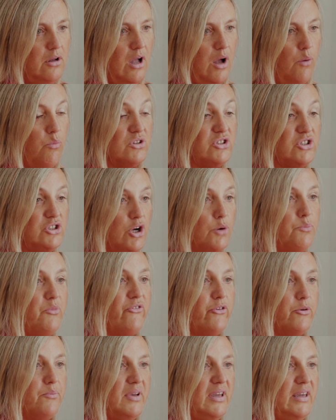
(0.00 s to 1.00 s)
and what's normal
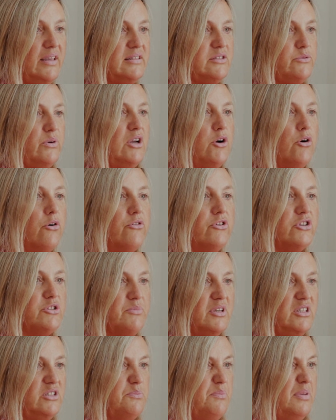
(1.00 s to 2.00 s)
for me, and to encourage
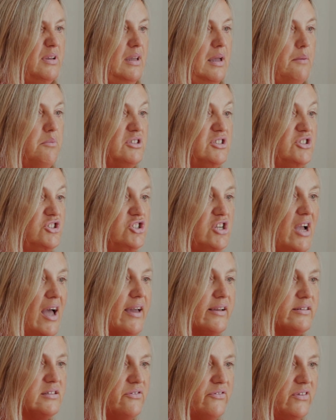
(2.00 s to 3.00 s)
me to be able to
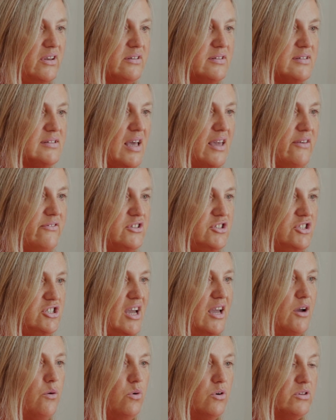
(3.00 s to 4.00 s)
check, to feel safe to
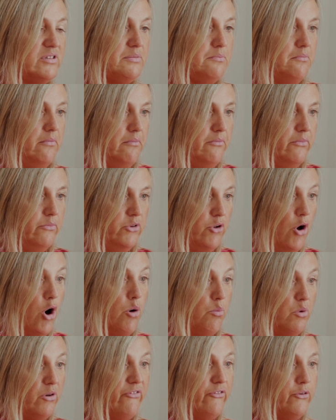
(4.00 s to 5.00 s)
check what's
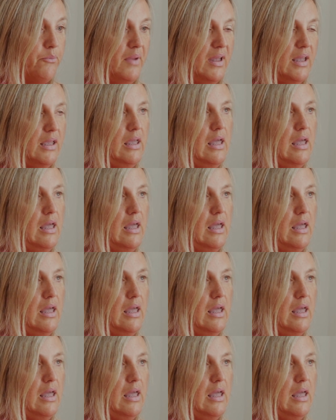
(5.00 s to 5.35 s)
normal for me.